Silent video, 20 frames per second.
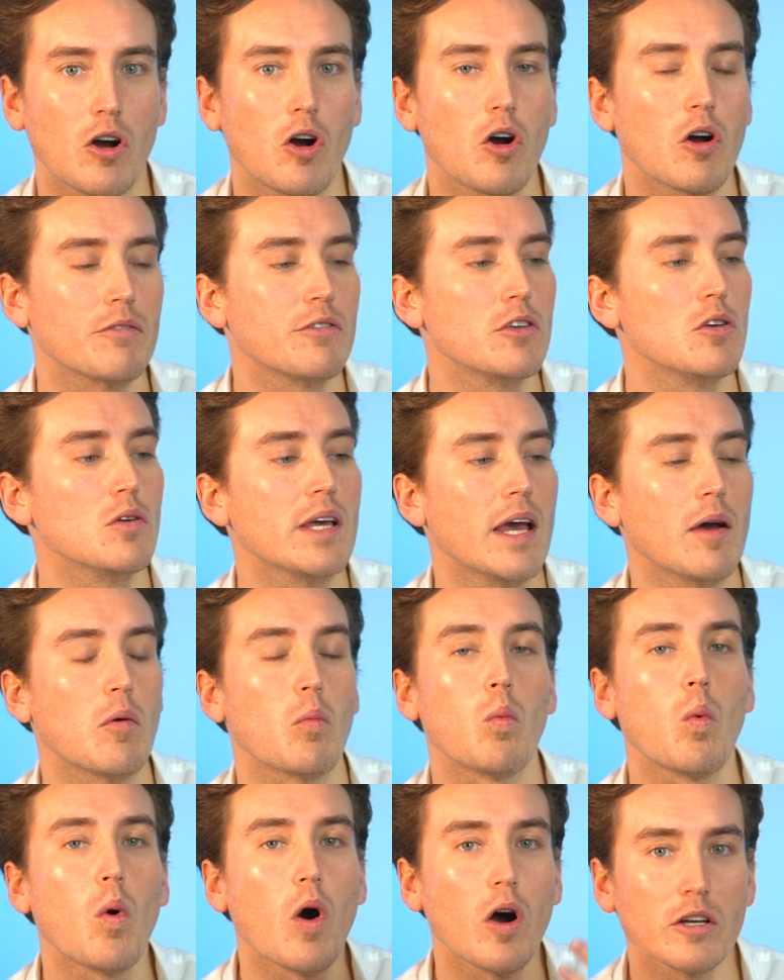or if you get
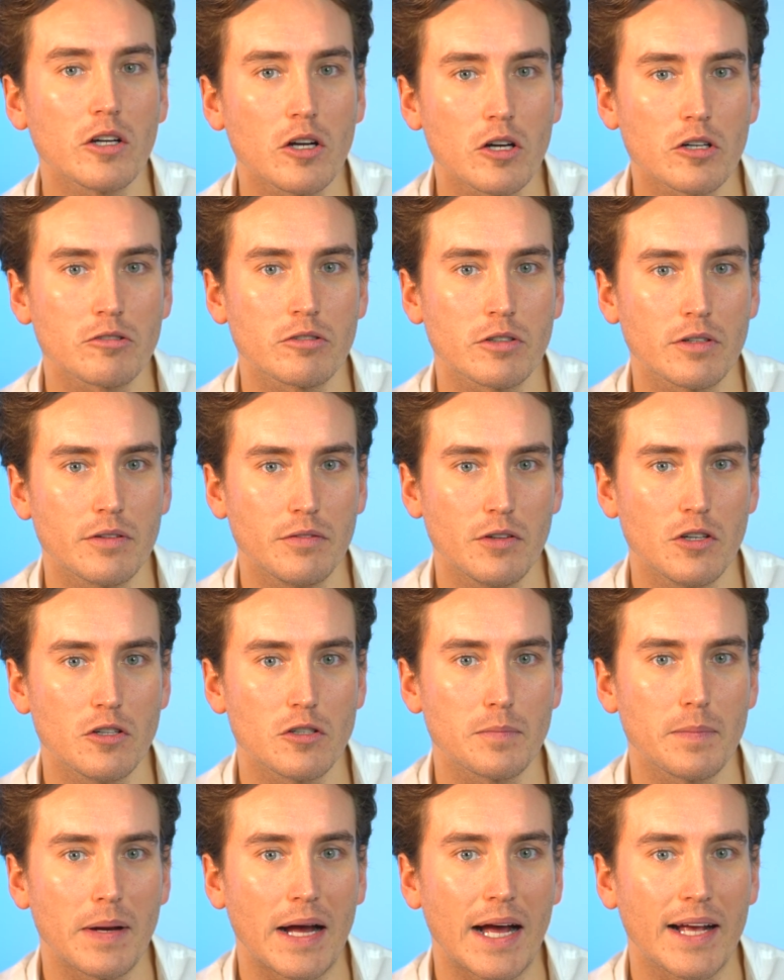100
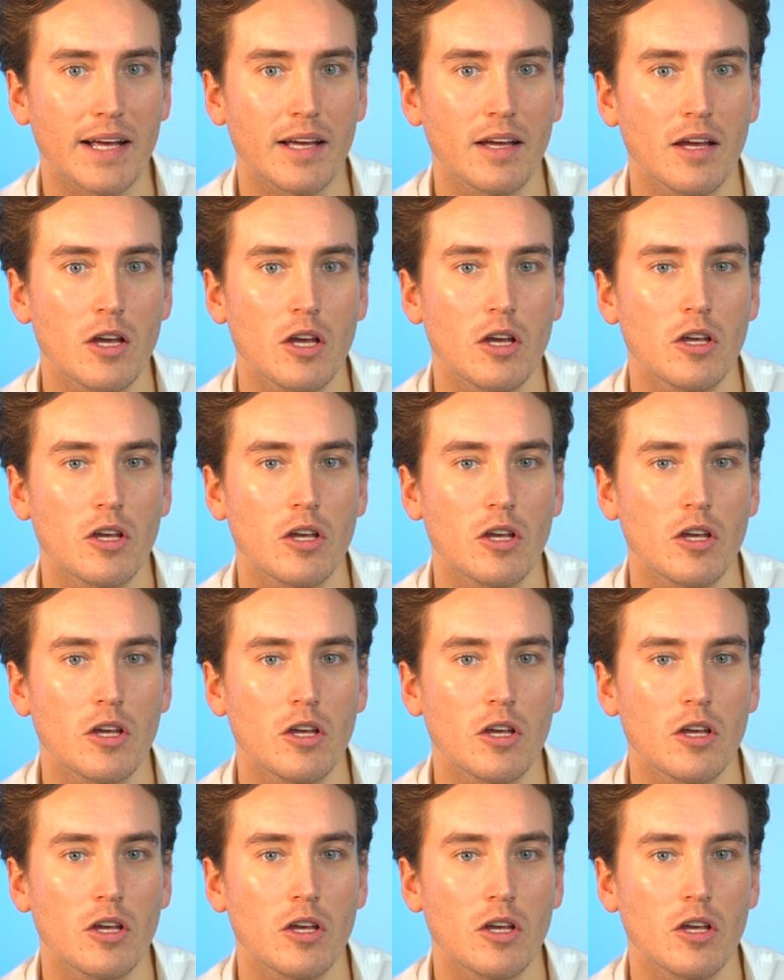views back,